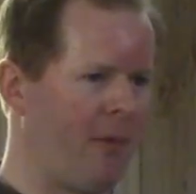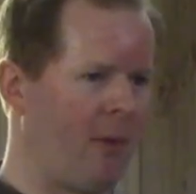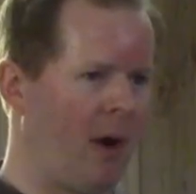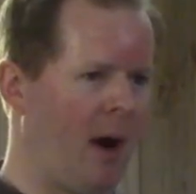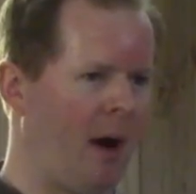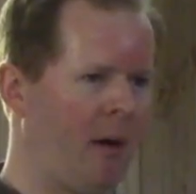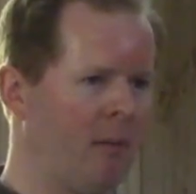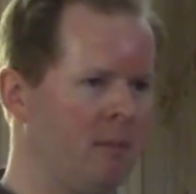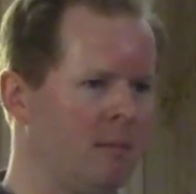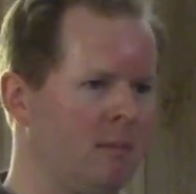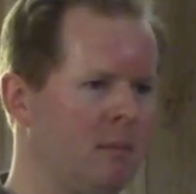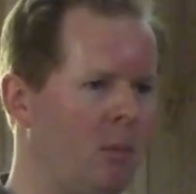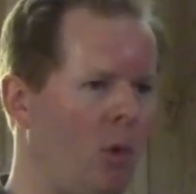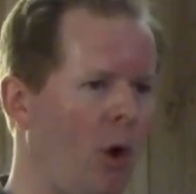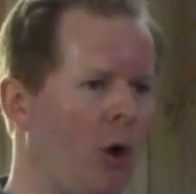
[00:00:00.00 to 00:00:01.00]
for our
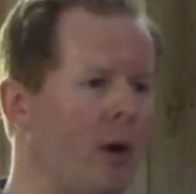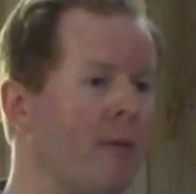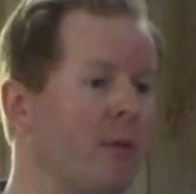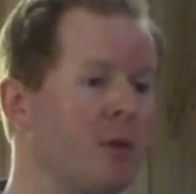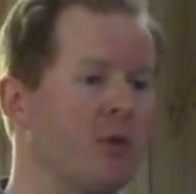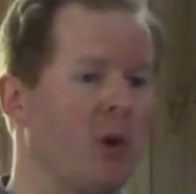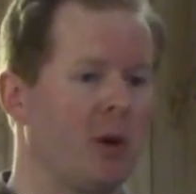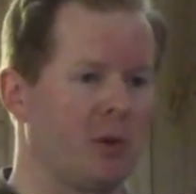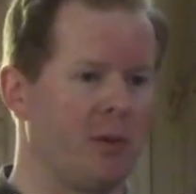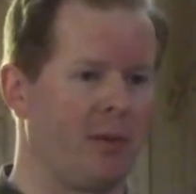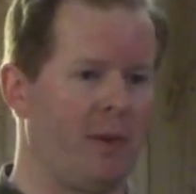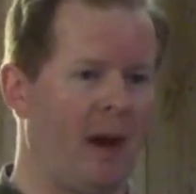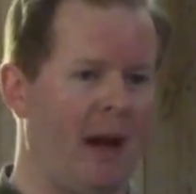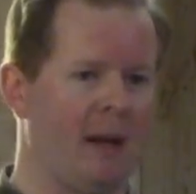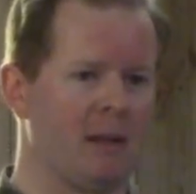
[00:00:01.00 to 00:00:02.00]
water infrastructure
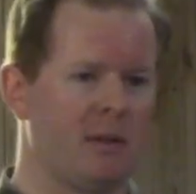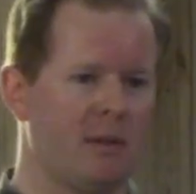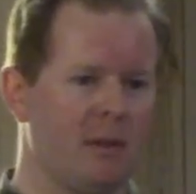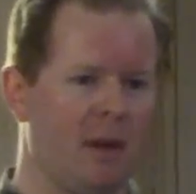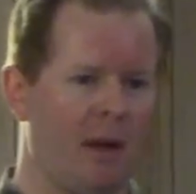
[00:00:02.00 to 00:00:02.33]
finance,